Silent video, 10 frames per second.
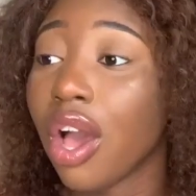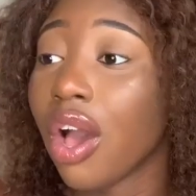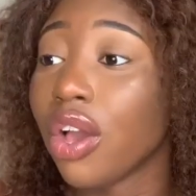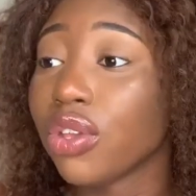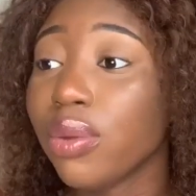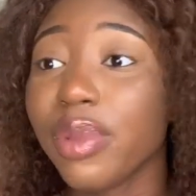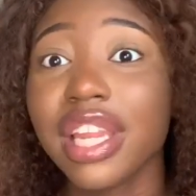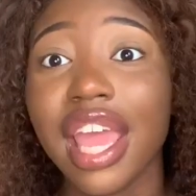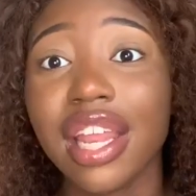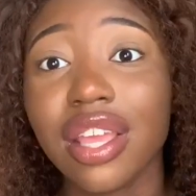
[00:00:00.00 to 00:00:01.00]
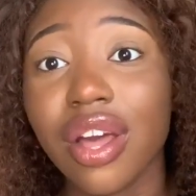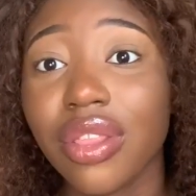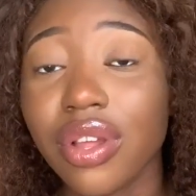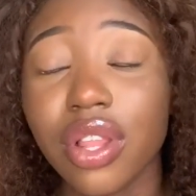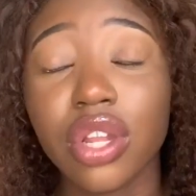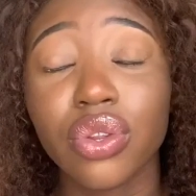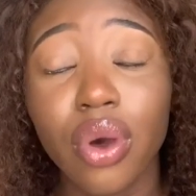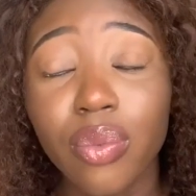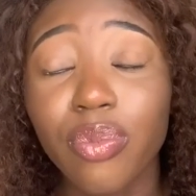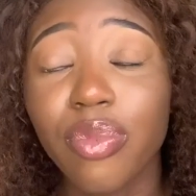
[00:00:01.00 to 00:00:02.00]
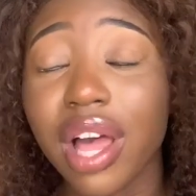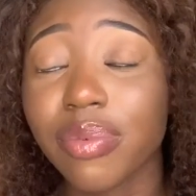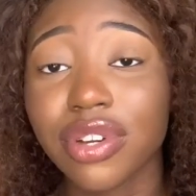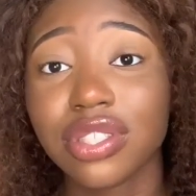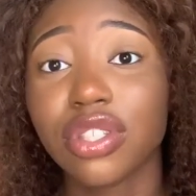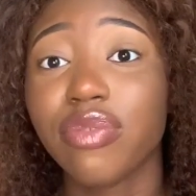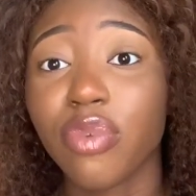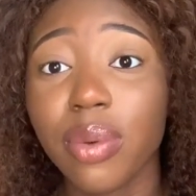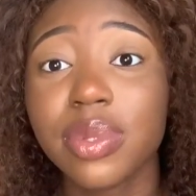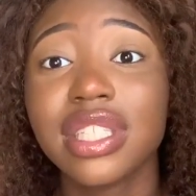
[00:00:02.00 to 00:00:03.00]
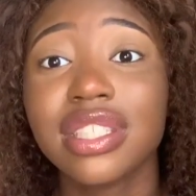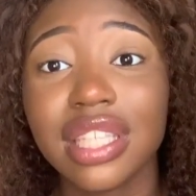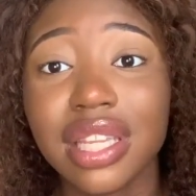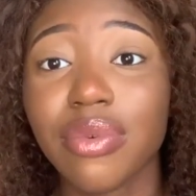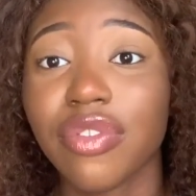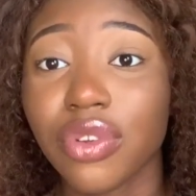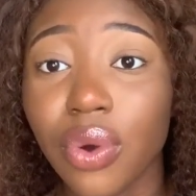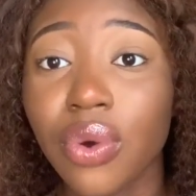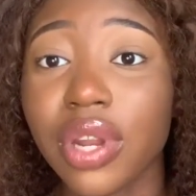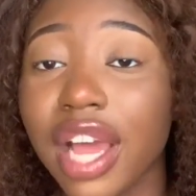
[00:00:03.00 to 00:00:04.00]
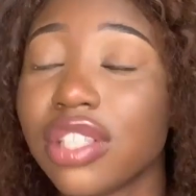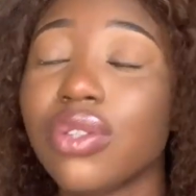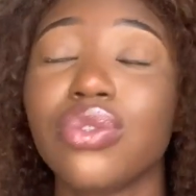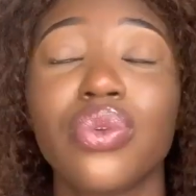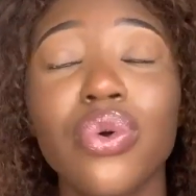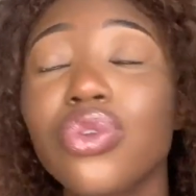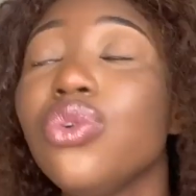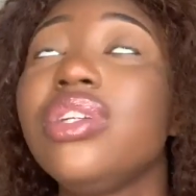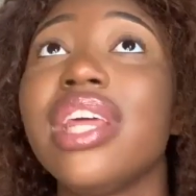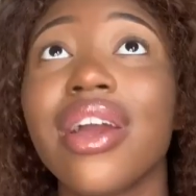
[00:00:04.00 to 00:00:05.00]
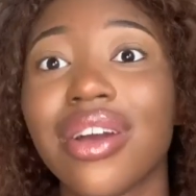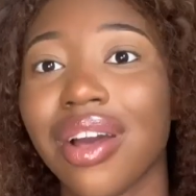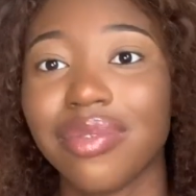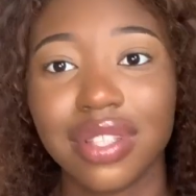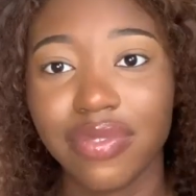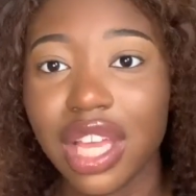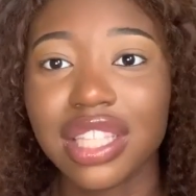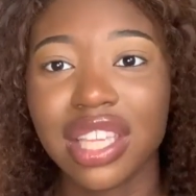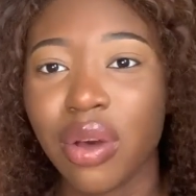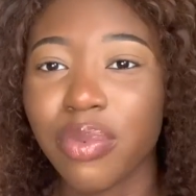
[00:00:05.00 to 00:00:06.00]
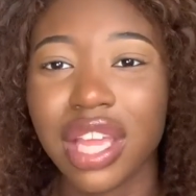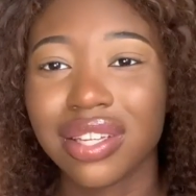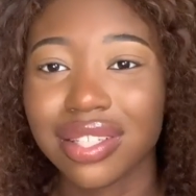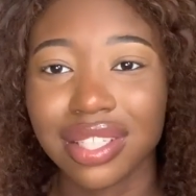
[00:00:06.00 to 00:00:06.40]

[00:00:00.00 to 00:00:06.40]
You being any other non-Black person, you've probably seen it with your own eyes. So don't you dare come to me and tell me it doesn't